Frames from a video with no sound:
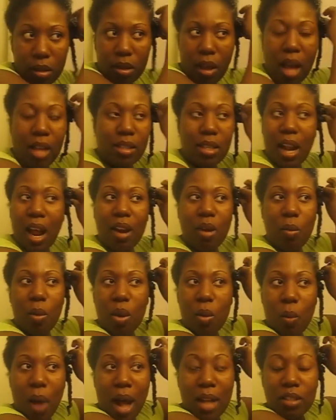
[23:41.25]
I said, I don't
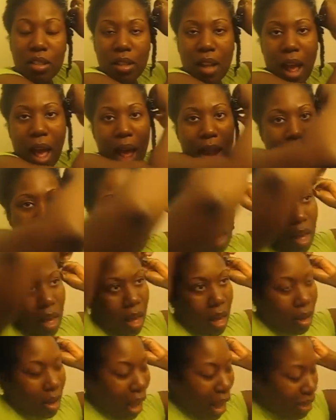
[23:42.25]
want to watch that.
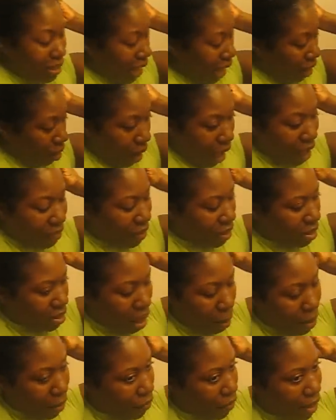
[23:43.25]
Guys, I don't have the
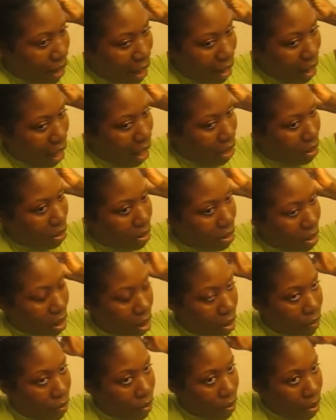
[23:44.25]
stomach for that kind of
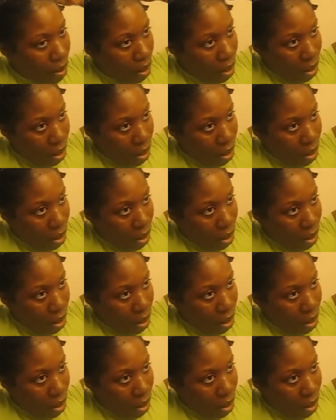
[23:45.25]
stuff.